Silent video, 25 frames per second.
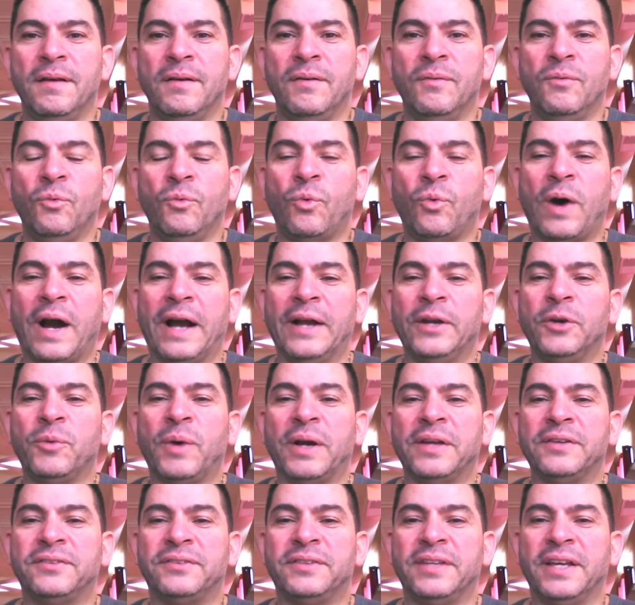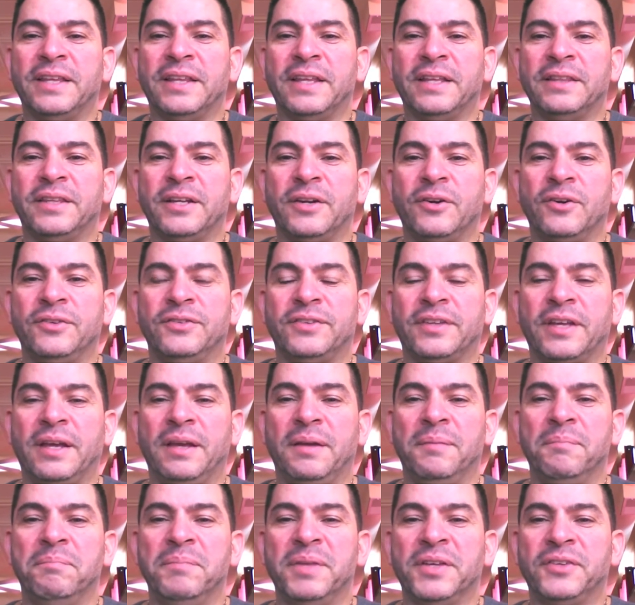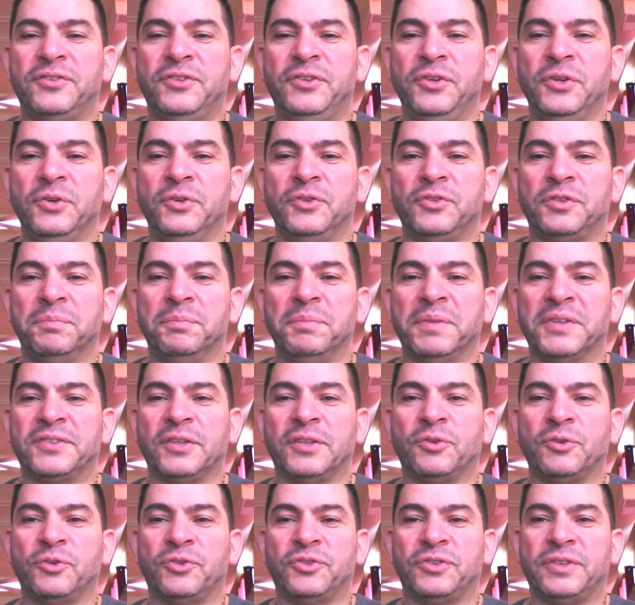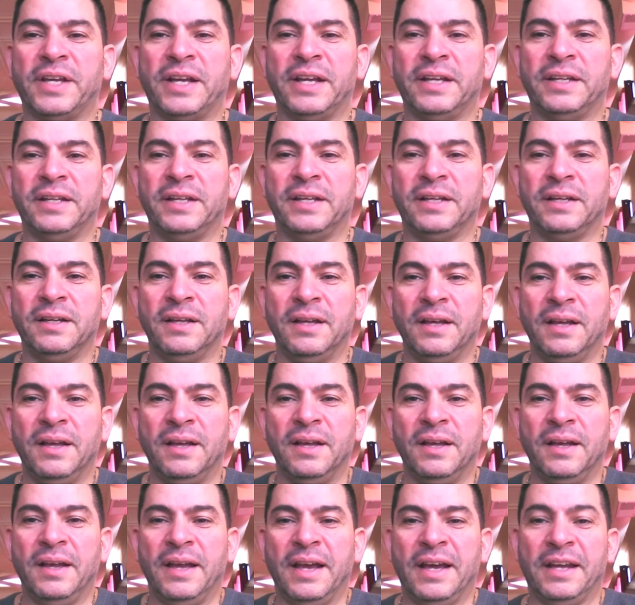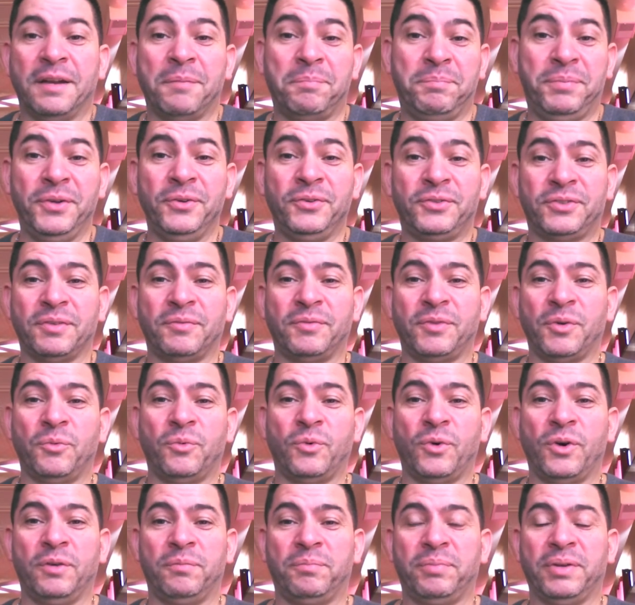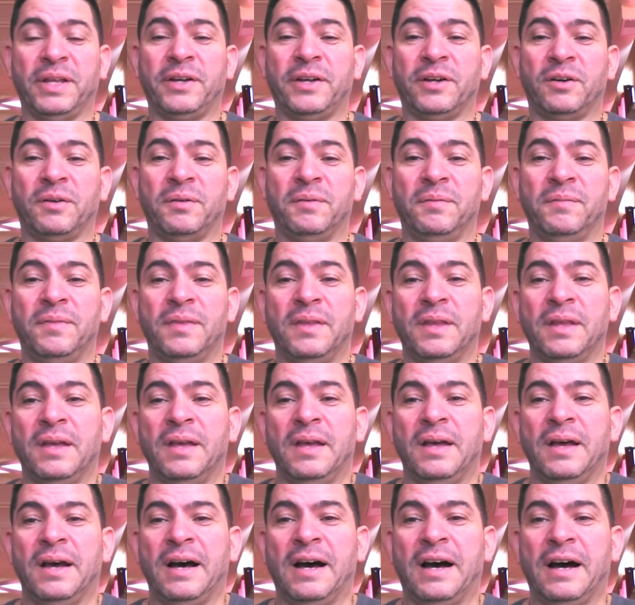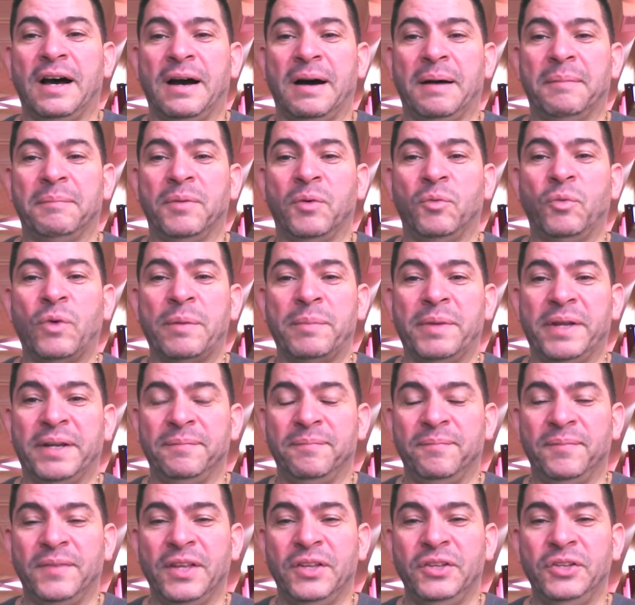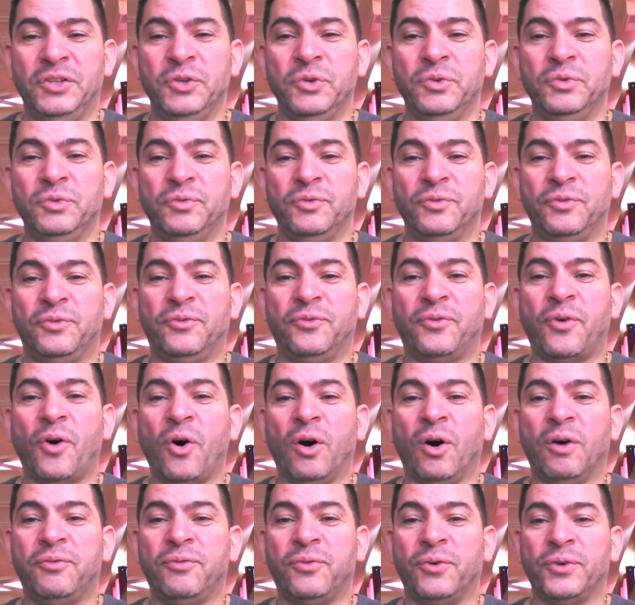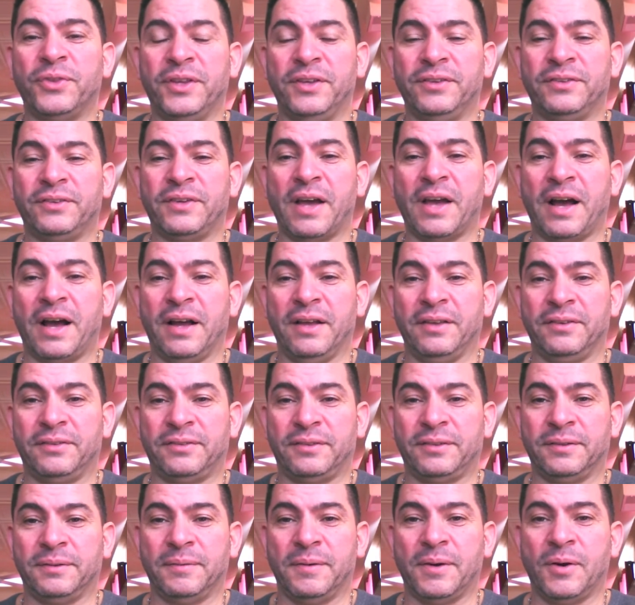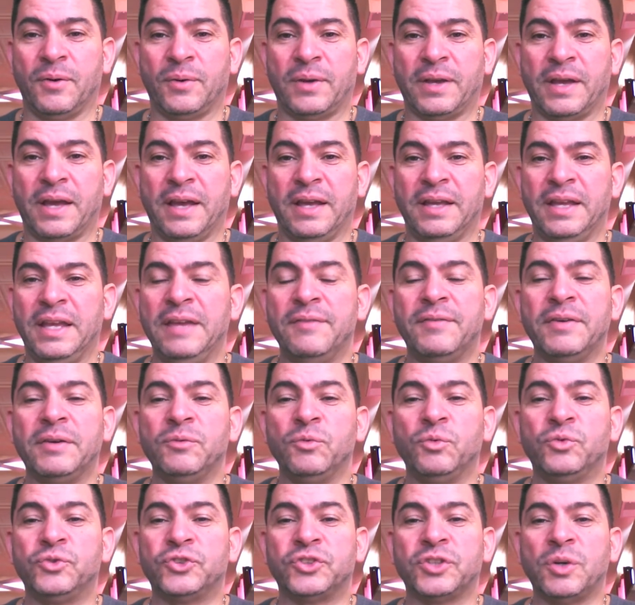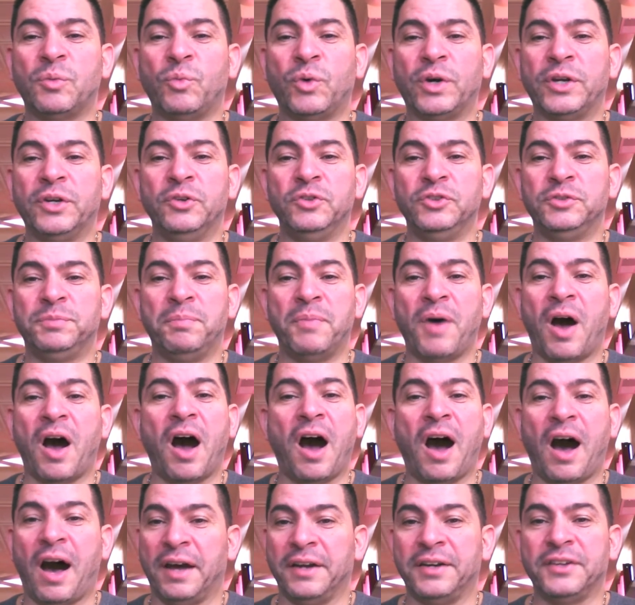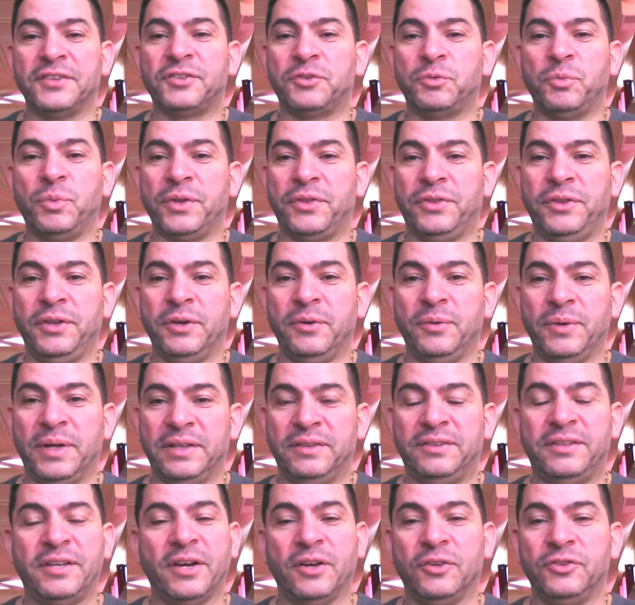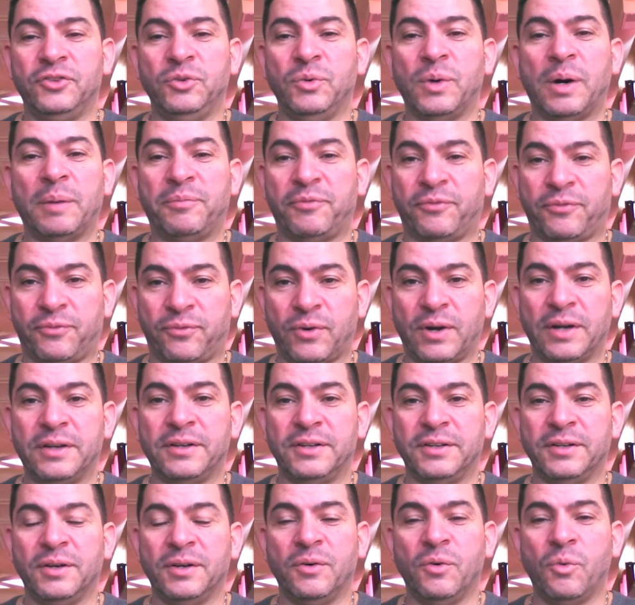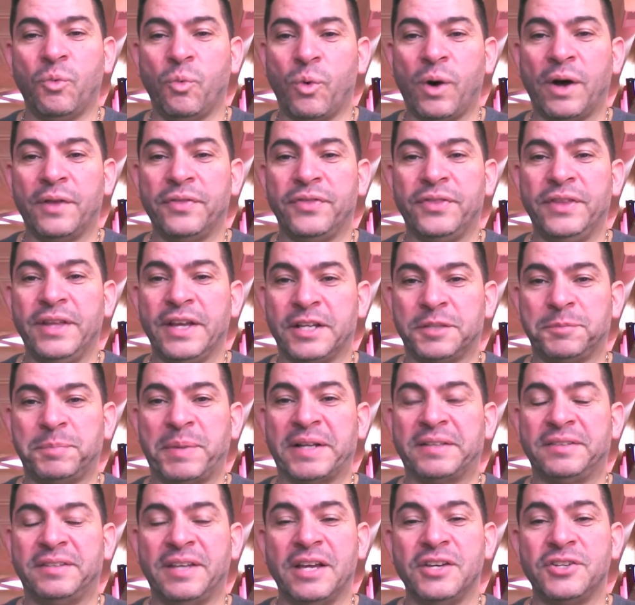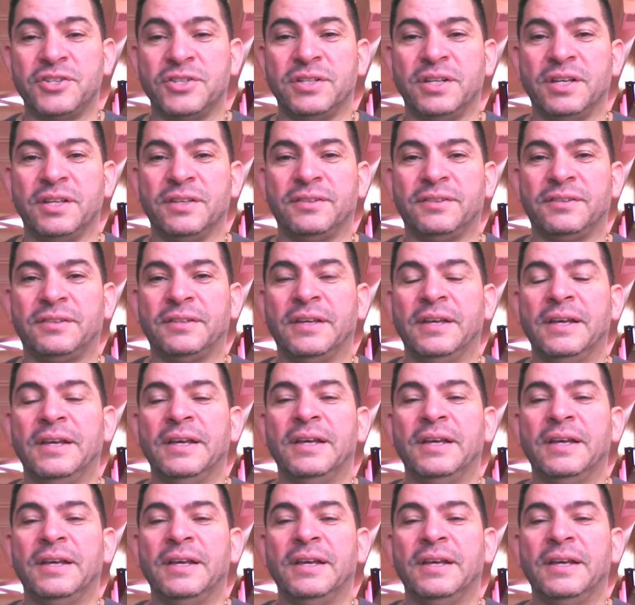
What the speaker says: why do I say that there is a misuse, misunderstanding, and abuse of the word player? Women, you fall for these guys, okay? Even someone who's honest with you and tells you up front what the expectation is,